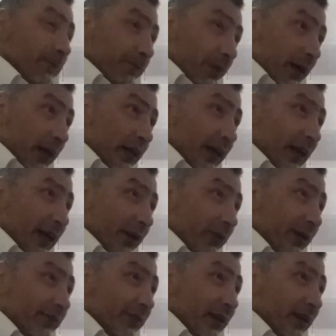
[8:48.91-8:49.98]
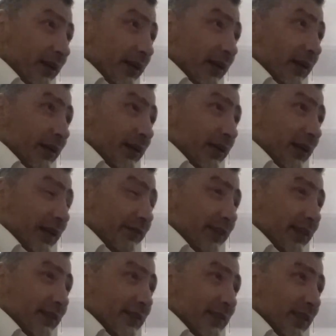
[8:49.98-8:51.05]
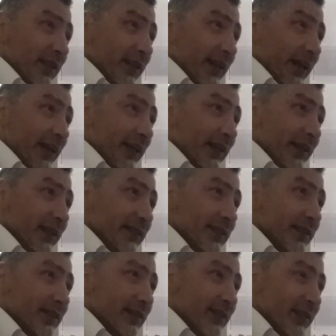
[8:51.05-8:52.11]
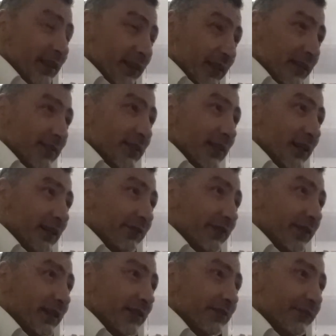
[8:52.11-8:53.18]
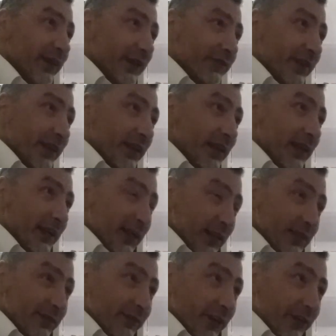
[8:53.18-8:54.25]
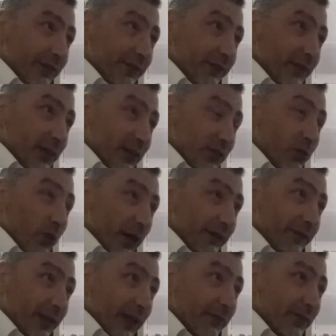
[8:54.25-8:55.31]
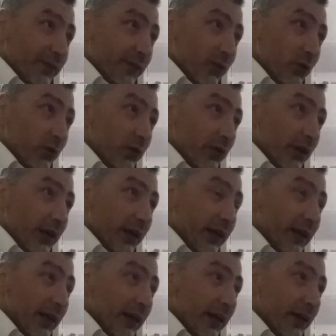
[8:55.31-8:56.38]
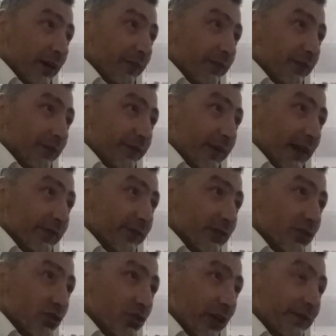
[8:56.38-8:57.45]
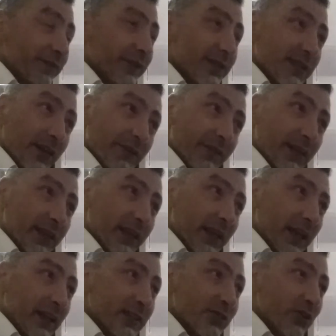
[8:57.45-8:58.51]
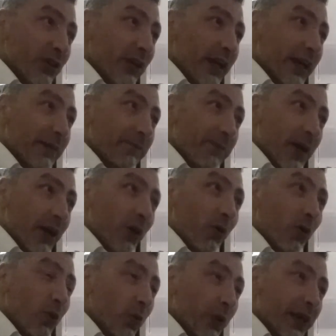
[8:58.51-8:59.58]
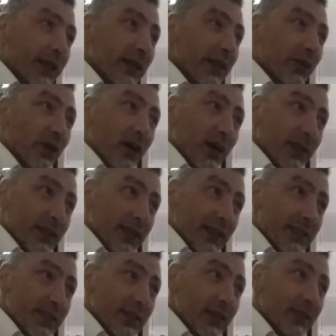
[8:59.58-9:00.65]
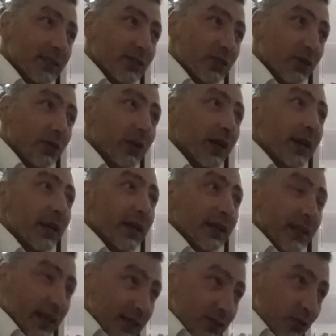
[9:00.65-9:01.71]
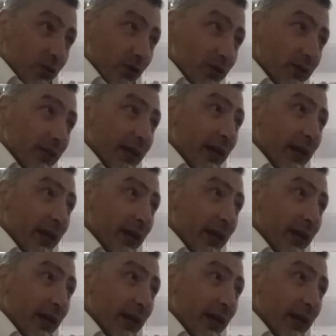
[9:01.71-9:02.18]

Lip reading: But however, having said that, it does deliver. The flavor is quite flavorful. For flavor strength, it's definitely there. It's not like mellow or weak that you can't taste it, so that's good.